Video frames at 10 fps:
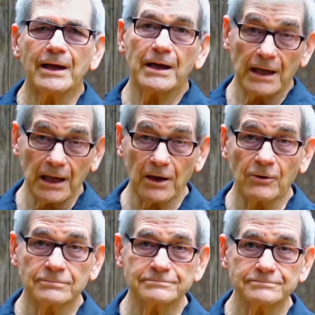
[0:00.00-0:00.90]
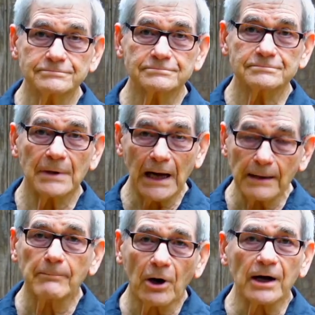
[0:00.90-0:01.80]
Hello,
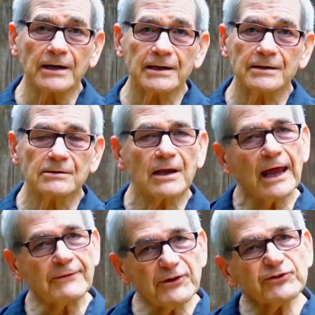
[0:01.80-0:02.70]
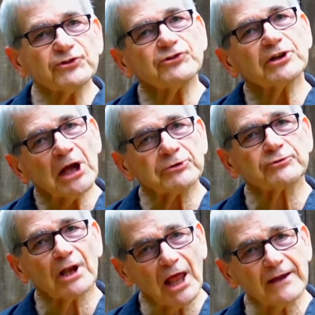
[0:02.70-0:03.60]
I'm Mark, and this is the
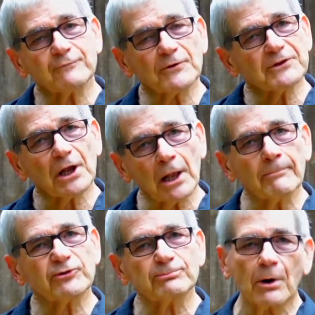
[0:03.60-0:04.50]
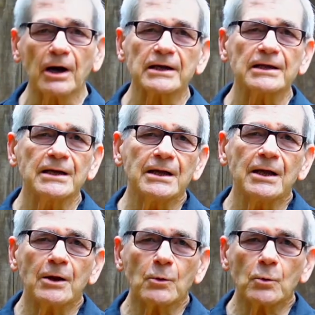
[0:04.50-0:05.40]
Country Life with ColumbusMark,
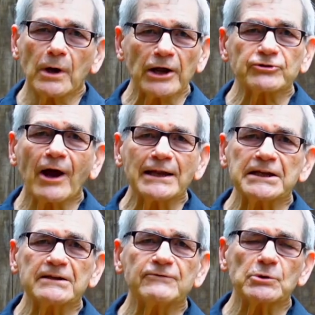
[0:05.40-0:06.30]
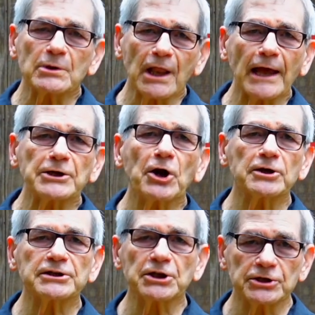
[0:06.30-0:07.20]
where I try to give you a
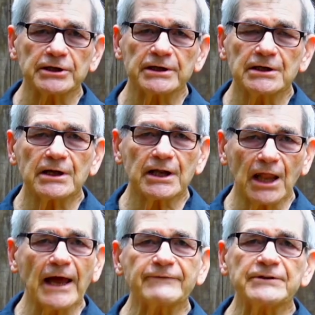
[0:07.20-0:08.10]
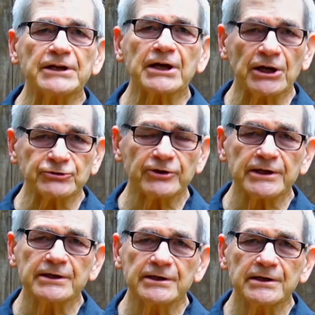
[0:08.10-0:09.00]
lighthearted look at life in the country.
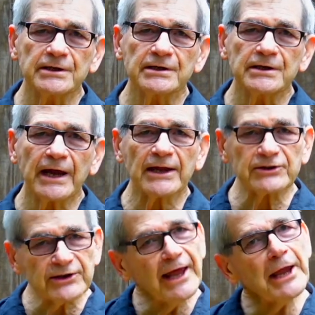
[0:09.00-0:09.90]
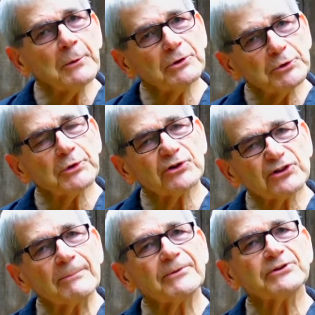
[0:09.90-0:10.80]
And today we're doing
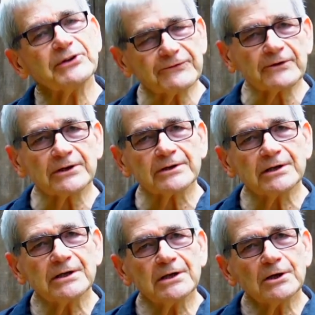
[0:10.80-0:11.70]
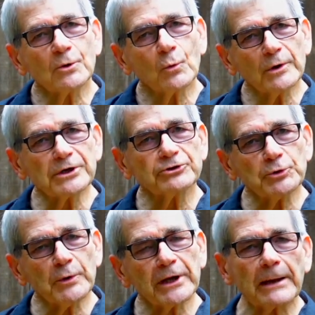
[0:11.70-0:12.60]
something different. We are
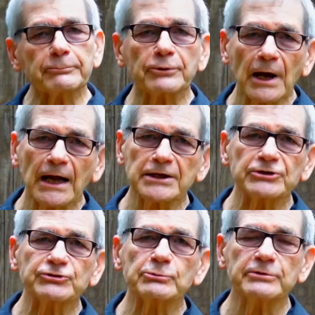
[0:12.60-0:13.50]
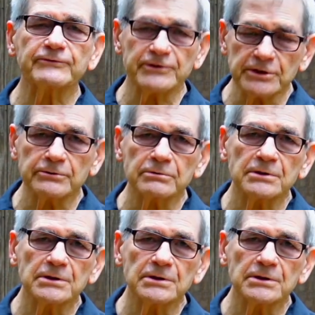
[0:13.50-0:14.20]
doing a product review,